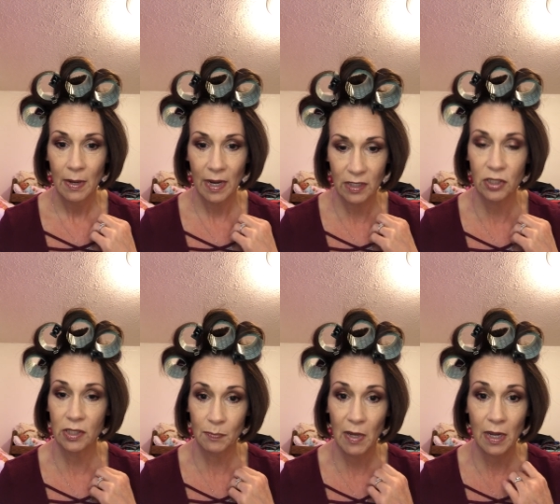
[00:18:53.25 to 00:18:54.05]
It's
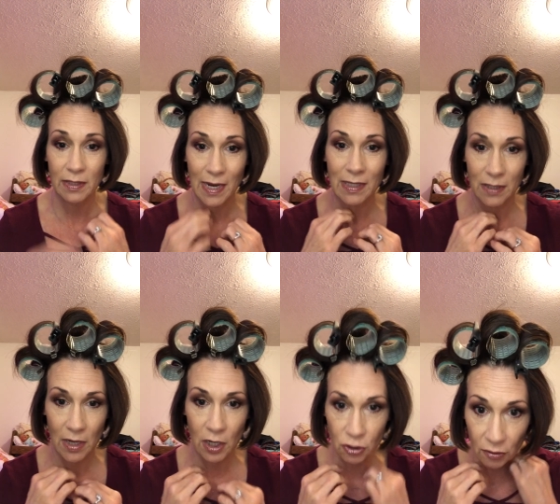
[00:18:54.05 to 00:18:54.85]
just because that's the
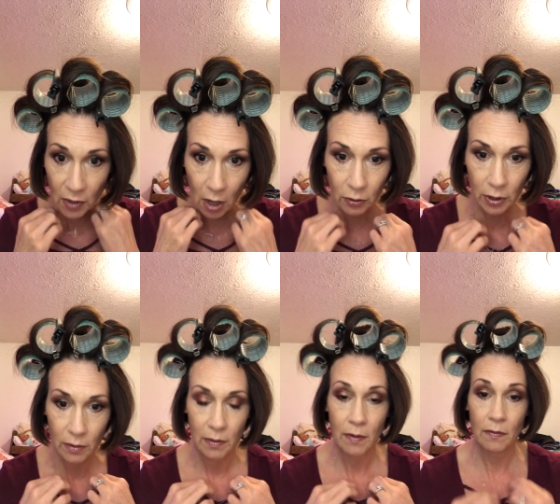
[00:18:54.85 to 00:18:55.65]
nature of
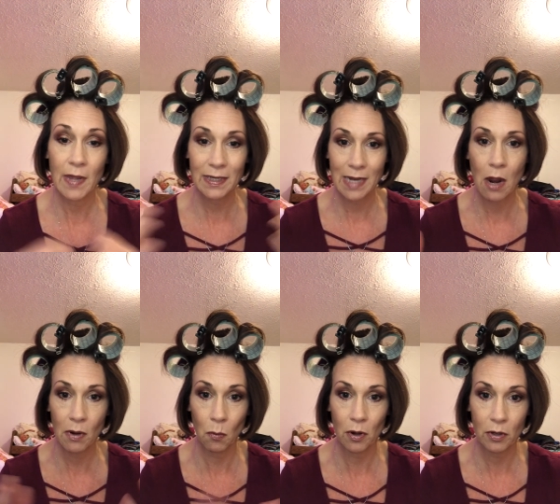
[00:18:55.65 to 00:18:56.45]
color. That's how
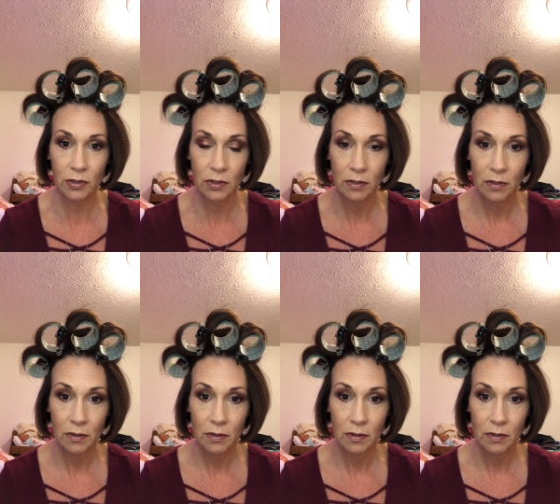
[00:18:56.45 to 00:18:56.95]
it works.